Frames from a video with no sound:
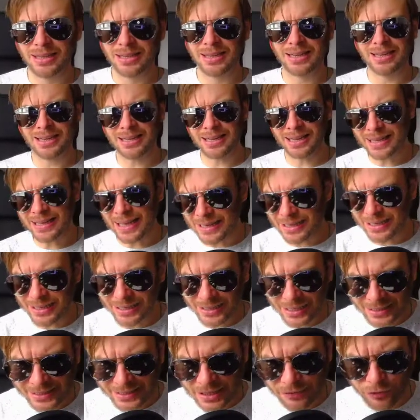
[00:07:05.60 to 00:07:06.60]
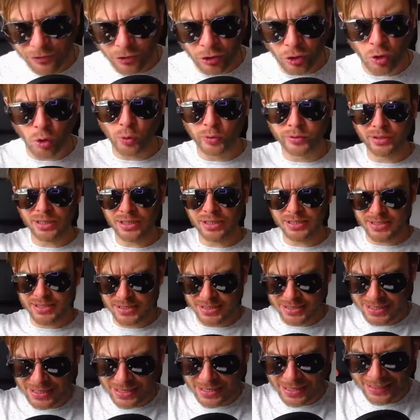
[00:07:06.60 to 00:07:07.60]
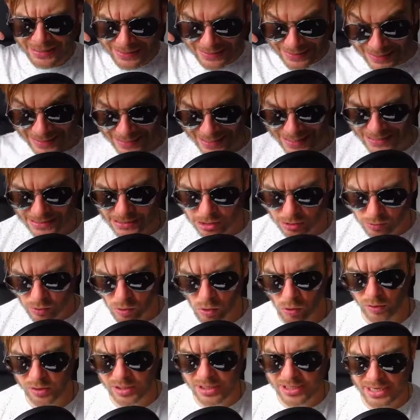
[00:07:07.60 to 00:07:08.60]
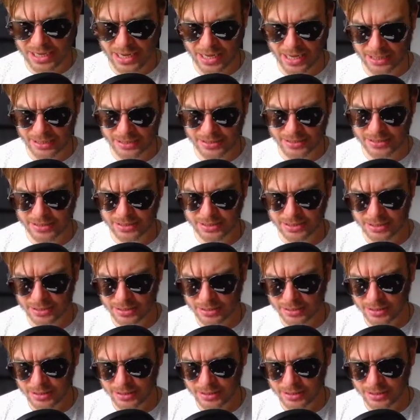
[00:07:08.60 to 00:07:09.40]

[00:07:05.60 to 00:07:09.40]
again, and even go and listen to it in greater context.